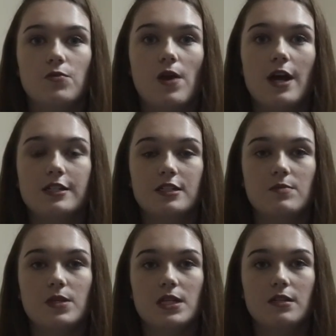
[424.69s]

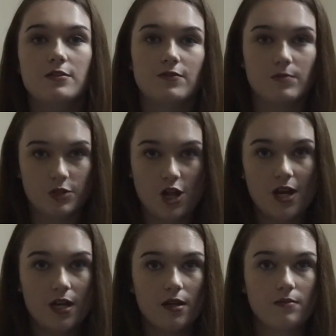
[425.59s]
ICPs from
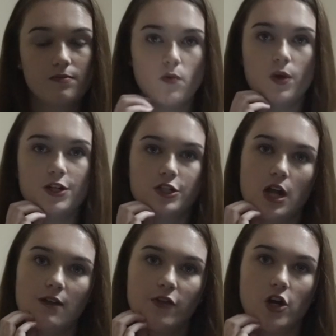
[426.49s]
China, which
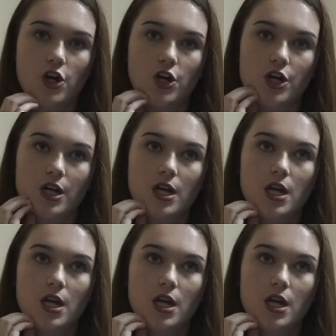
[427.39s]
I've heard